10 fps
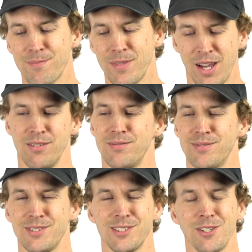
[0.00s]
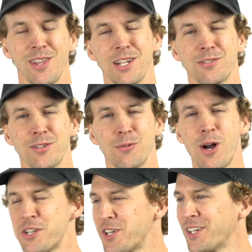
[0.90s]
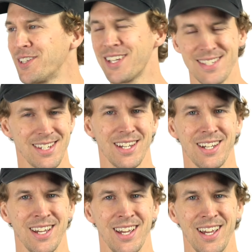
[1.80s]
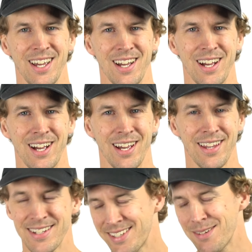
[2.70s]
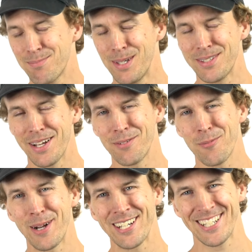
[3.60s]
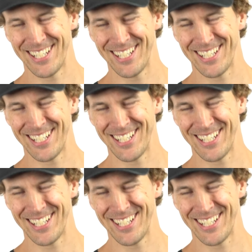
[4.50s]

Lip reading: Yeah, so thanks for watching and listening, and that's it. Peace out, everybody.